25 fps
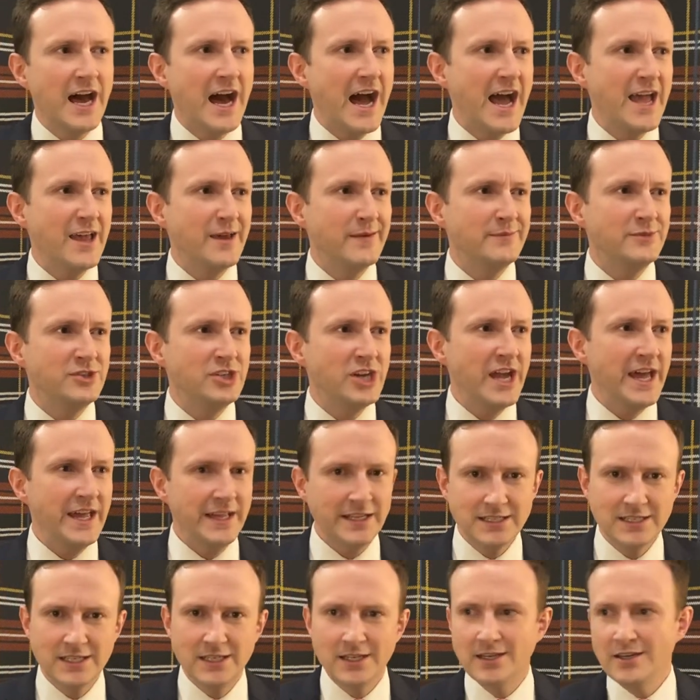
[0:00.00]
I
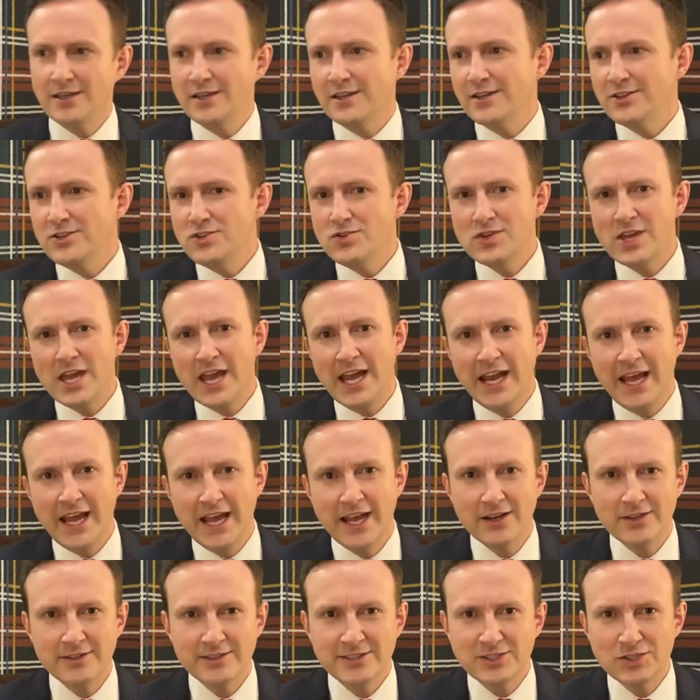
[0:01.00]
object. You can't
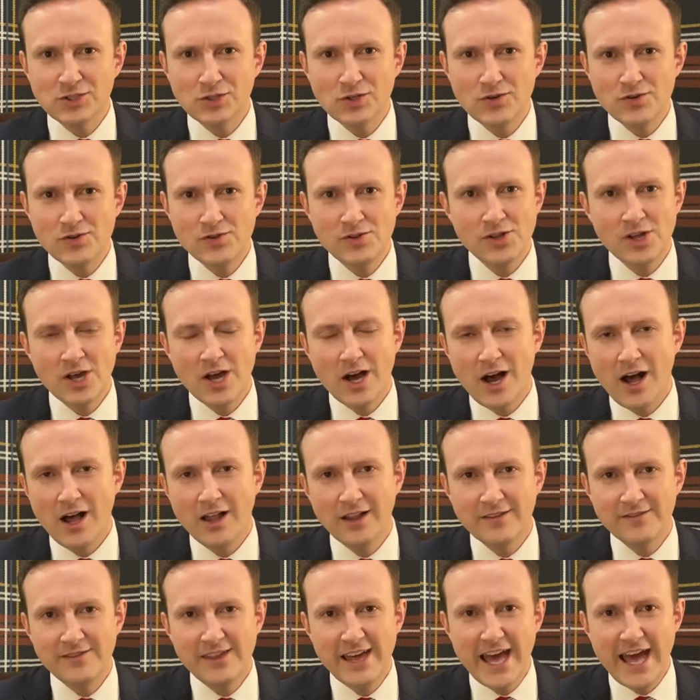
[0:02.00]
handle the truth. All
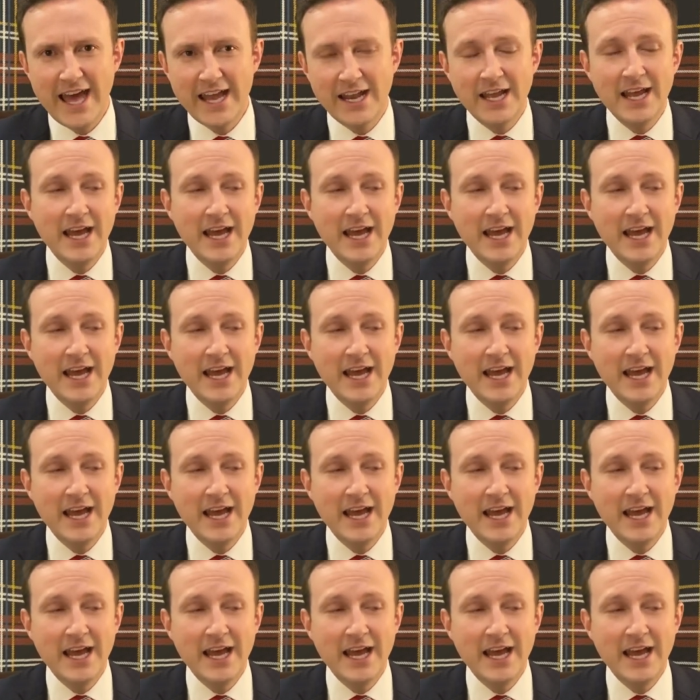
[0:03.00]
of that,